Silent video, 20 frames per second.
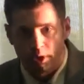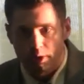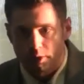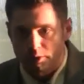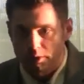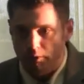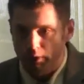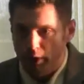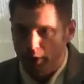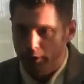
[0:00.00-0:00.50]

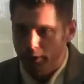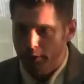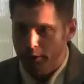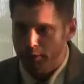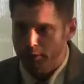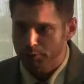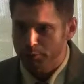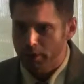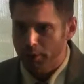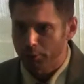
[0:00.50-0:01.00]
So you have 100 of
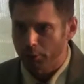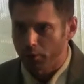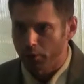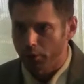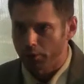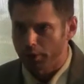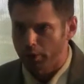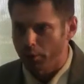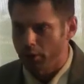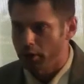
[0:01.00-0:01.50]
these
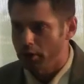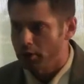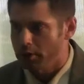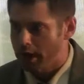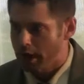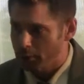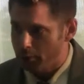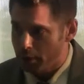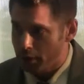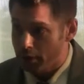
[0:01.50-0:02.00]
people, they run on a
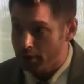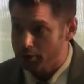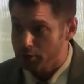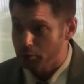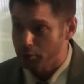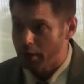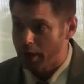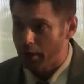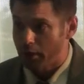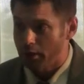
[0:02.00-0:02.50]

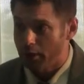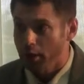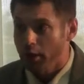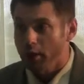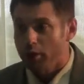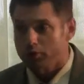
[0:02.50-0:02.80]
nonpartisan ballot.